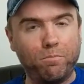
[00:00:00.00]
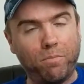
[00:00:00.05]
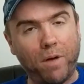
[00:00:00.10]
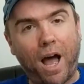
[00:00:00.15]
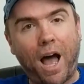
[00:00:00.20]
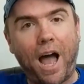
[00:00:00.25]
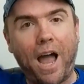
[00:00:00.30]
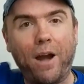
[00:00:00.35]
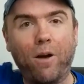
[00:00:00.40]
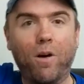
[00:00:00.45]

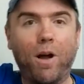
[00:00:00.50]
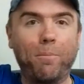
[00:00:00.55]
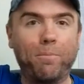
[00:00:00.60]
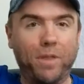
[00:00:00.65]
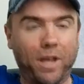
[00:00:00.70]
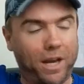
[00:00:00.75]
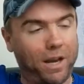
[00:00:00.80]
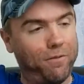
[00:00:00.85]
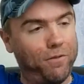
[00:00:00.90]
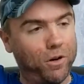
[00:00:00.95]
higher up,
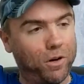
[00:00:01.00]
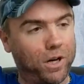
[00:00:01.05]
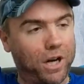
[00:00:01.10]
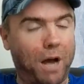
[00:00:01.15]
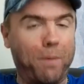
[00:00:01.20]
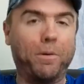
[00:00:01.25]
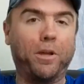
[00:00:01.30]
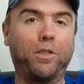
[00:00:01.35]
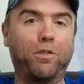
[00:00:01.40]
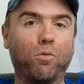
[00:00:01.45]
like if you're
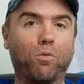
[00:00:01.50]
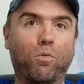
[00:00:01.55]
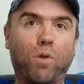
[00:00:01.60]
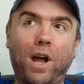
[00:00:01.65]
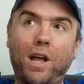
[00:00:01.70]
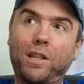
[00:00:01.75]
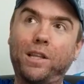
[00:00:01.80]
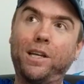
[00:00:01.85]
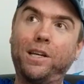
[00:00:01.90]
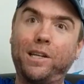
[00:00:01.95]
coming through
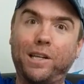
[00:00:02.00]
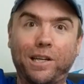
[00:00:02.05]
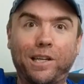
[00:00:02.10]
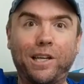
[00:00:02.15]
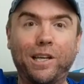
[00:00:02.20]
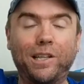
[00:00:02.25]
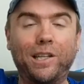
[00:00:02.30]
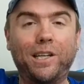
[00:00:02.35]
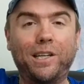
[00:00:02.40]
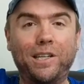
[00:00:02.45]
Rutland and
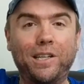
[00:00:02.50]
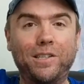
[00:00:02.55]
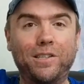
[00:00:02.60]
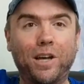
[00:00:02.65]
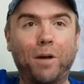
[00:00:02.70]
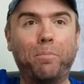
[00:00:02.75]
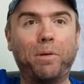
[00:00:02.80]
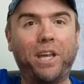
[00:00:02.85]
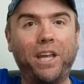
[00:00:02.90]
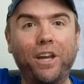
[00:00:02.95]
Killington's
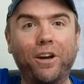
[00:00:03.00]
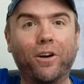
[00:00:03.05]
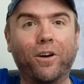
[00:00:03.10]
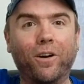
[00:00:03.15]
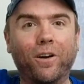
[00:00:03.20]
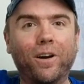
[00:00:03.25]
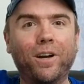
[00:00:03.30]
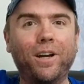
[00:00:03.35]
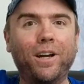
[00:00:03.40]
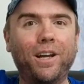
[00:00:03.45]
up
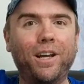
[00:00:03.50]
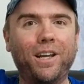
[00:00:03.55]
here,